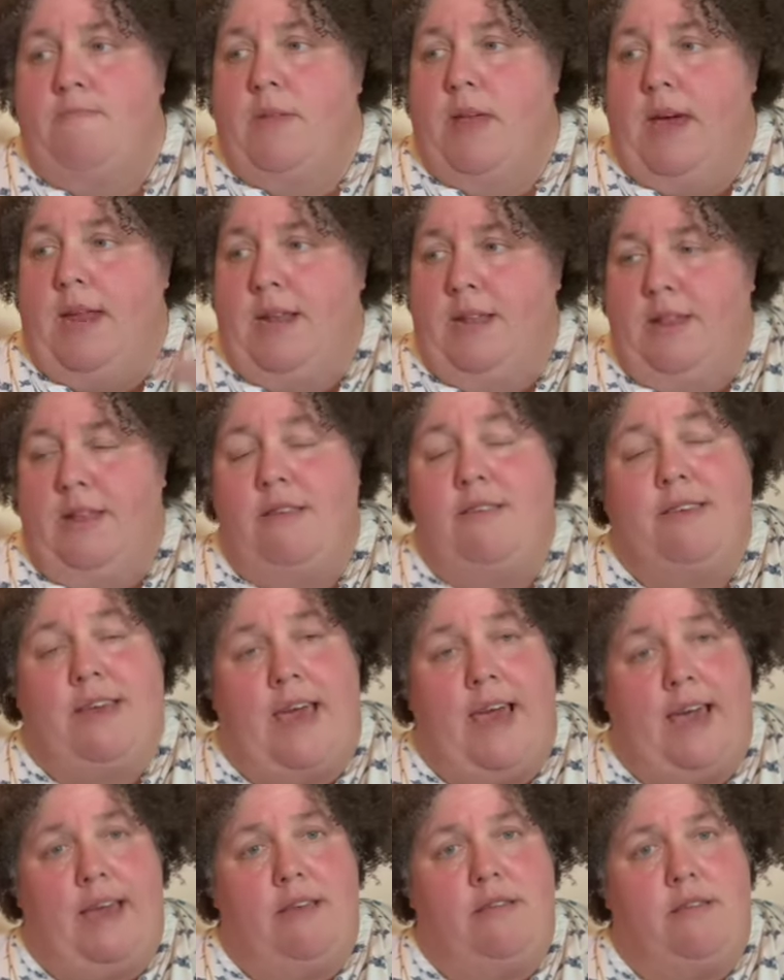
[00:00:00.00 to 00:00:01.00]
And in this
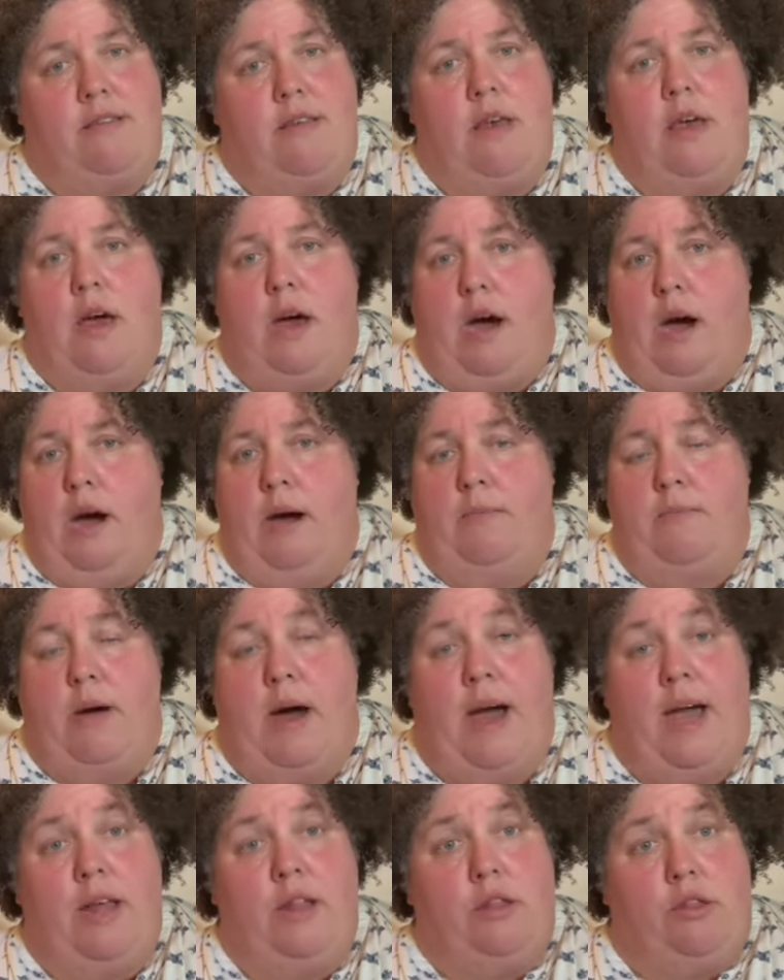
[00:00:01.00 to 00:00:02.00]
case,
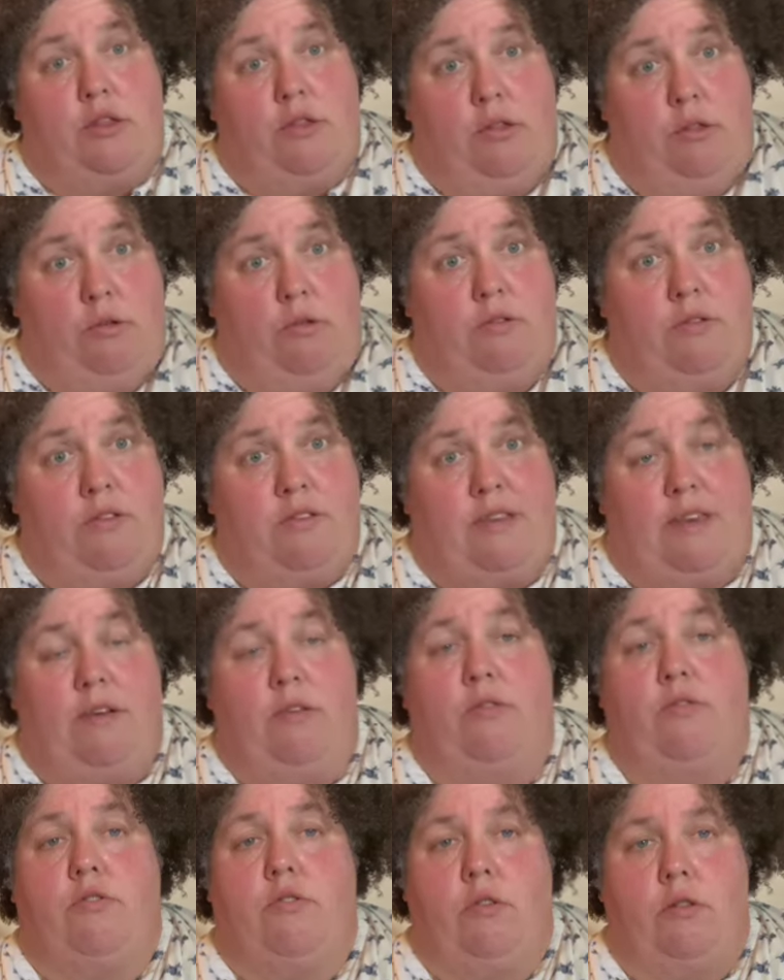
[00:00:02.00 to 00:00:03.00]
I learned the
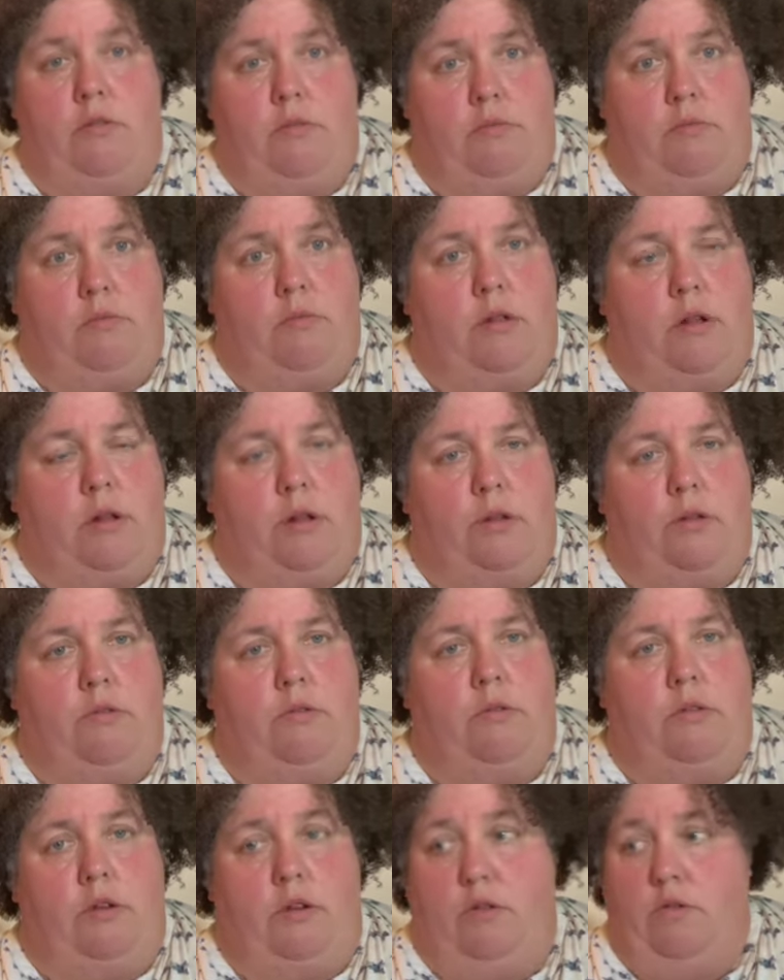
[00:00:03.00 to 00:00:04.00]
skills to
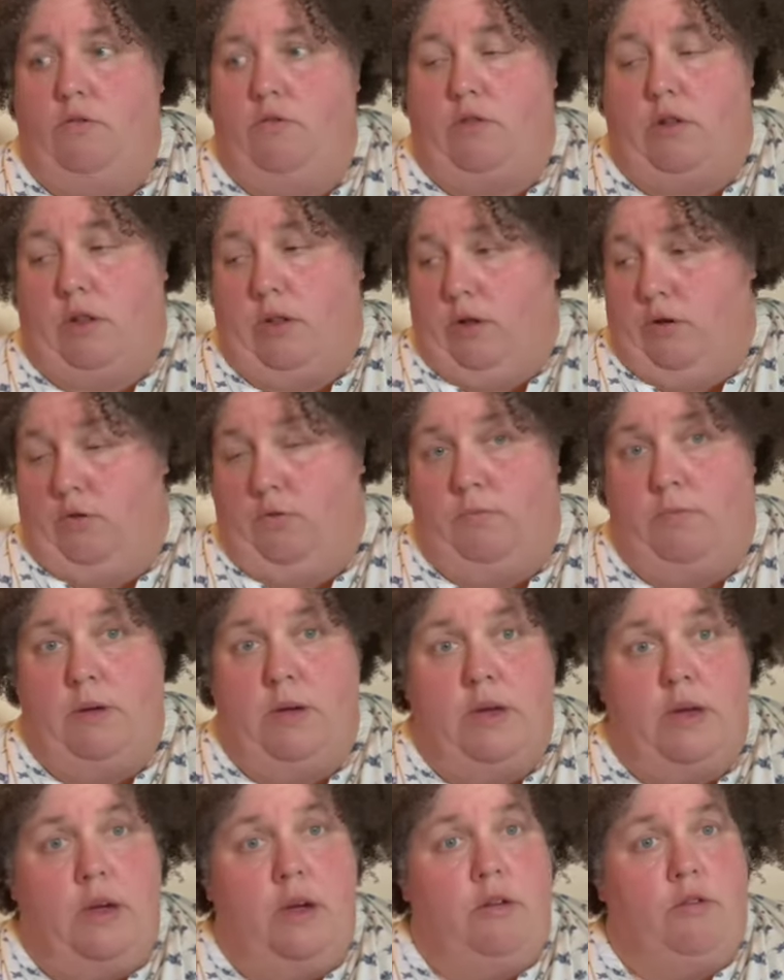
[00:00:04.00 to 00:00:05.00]
use a loom
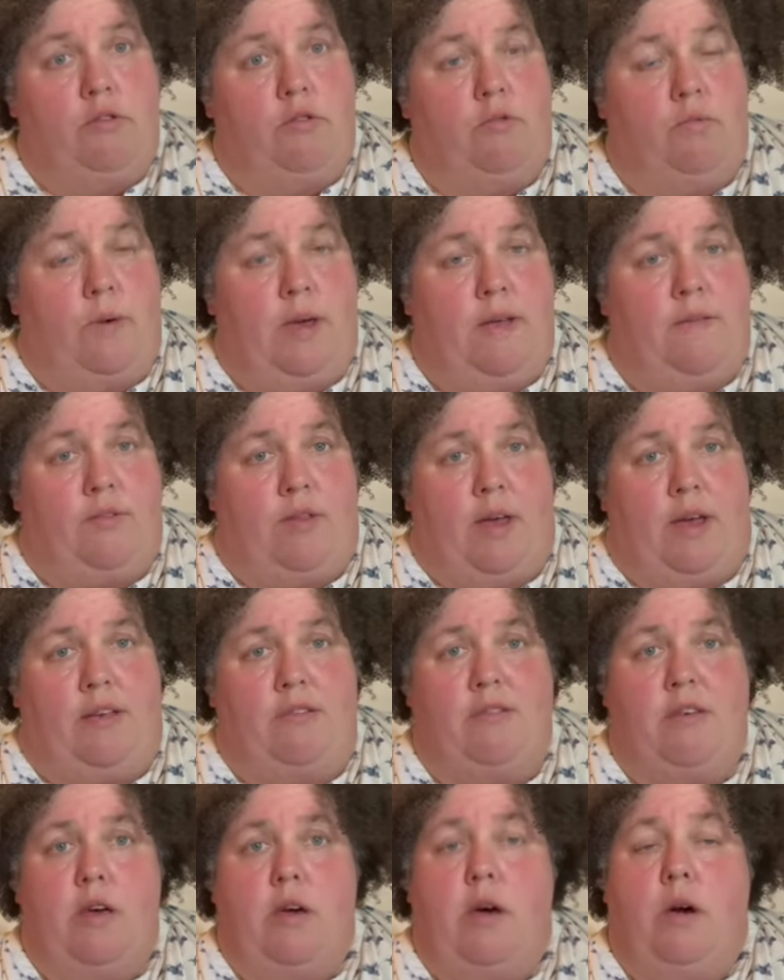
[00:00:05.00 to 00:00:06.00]
to weave
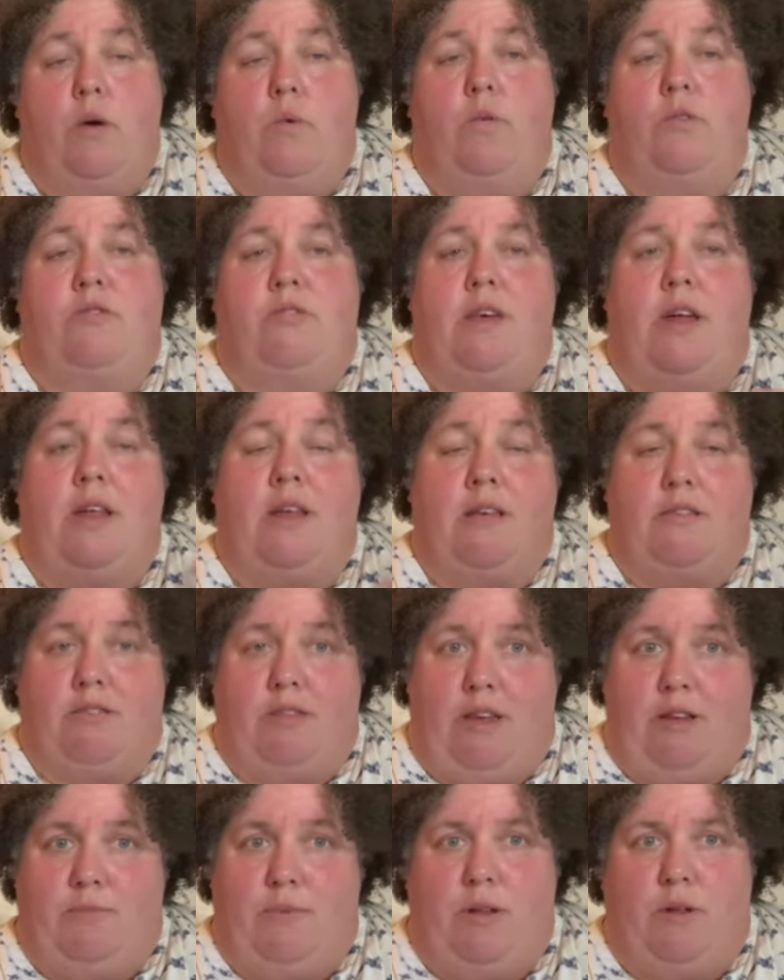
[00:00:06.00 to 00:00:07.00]
things, which then has
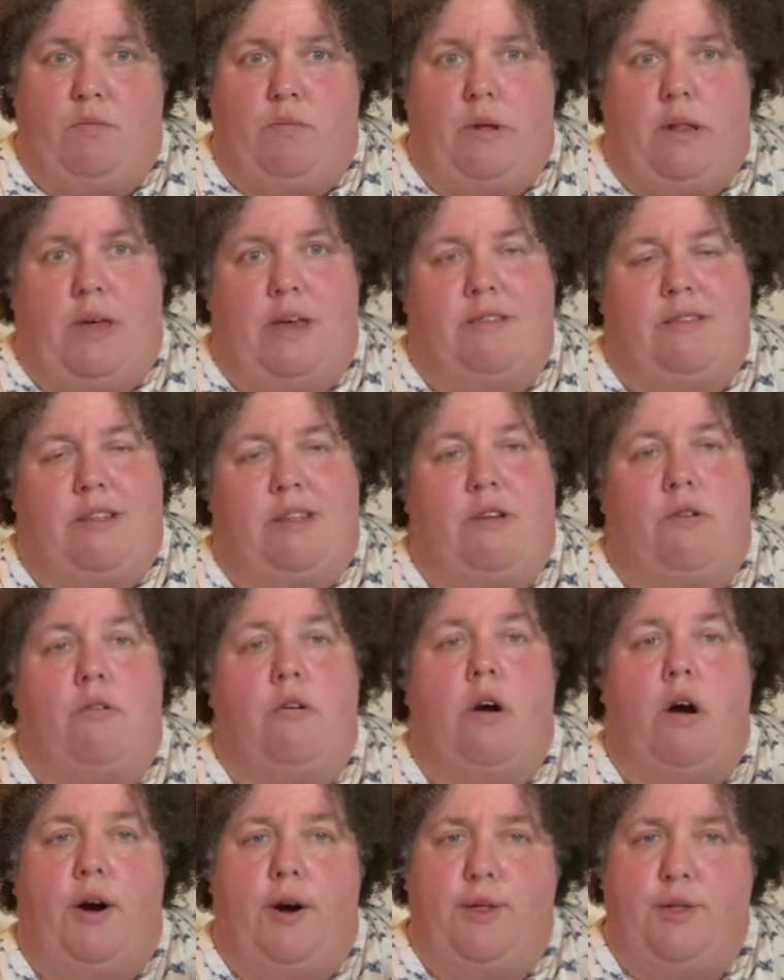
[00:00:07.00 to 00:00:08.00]
led me to realize that there
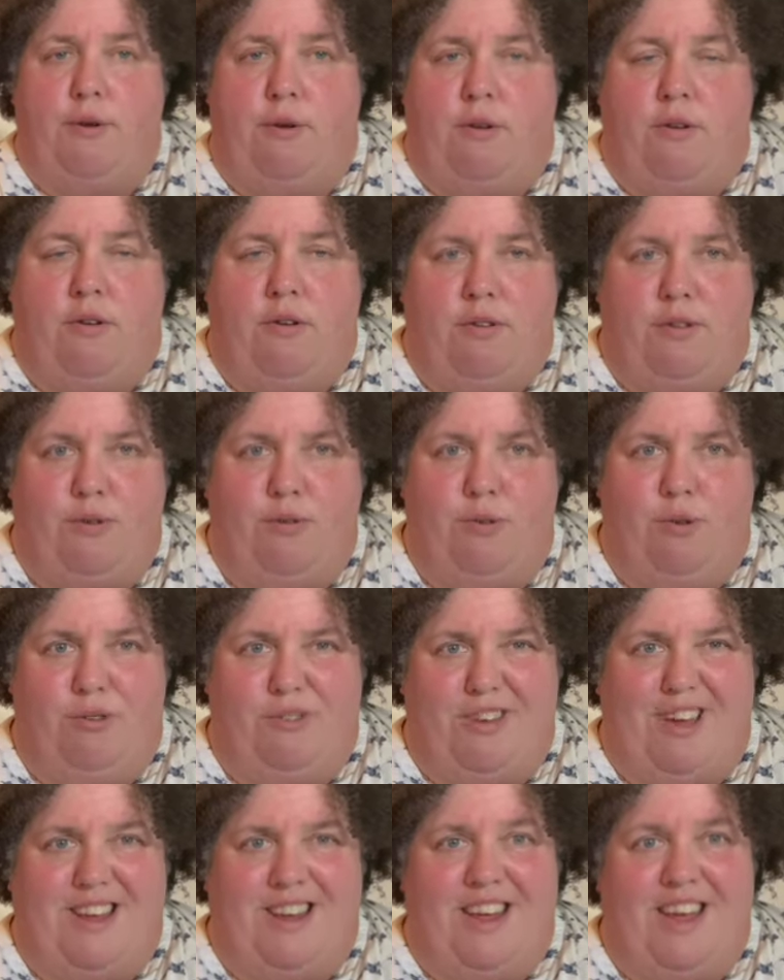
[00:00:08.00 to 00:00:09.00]
are other tools
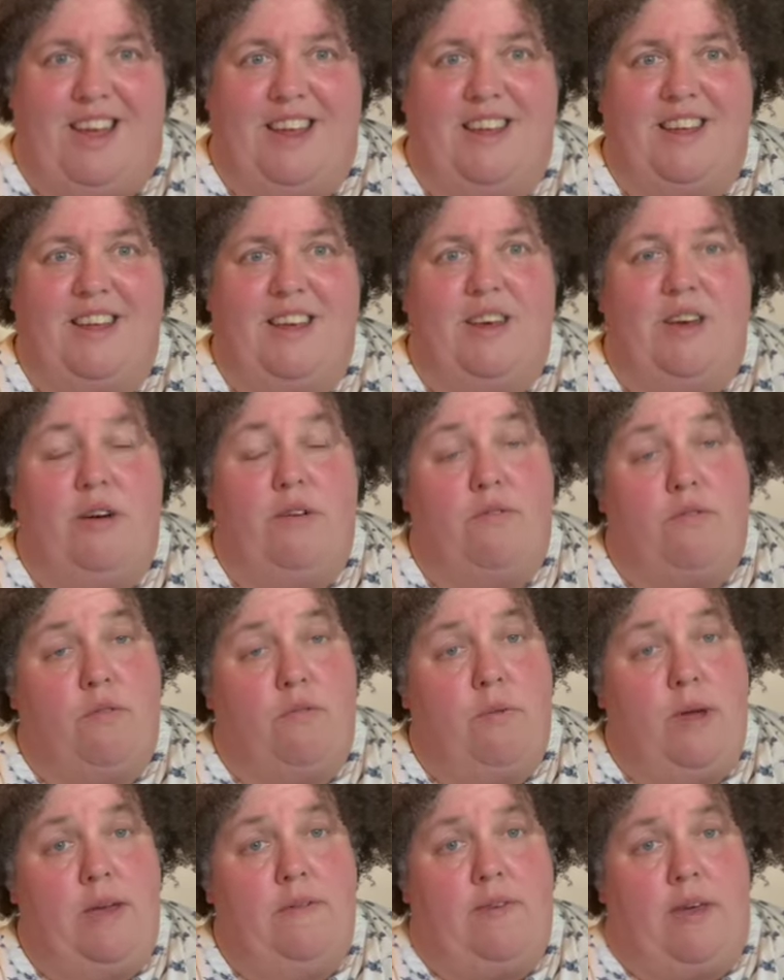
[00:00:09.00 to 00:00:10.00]
I need for
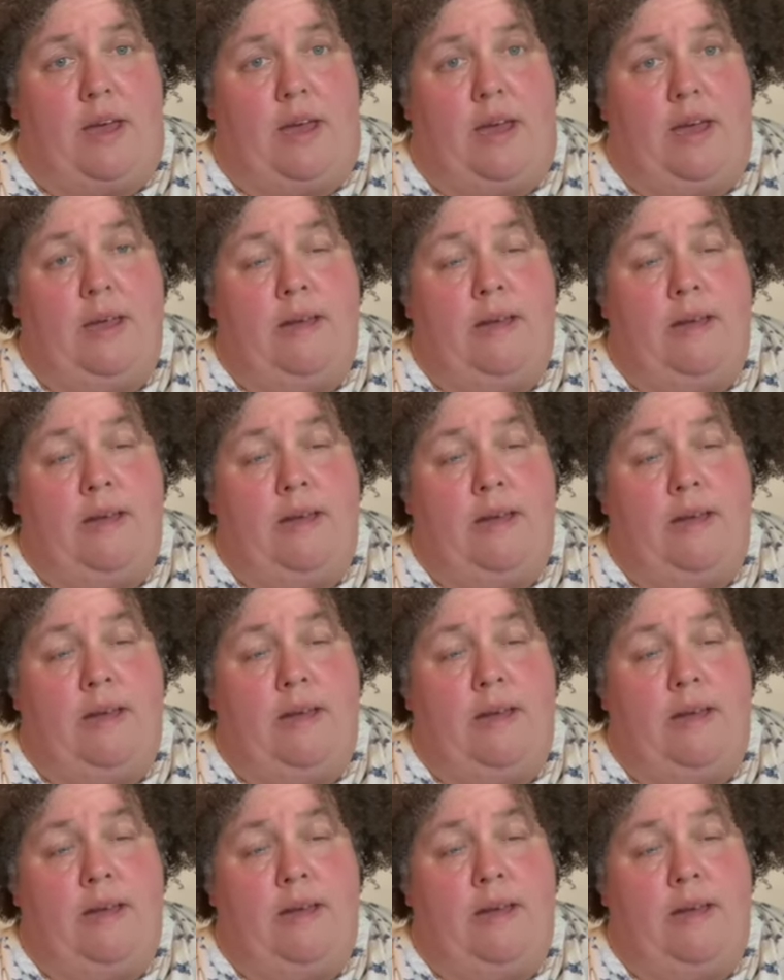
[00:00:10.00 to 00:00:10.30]
weaving.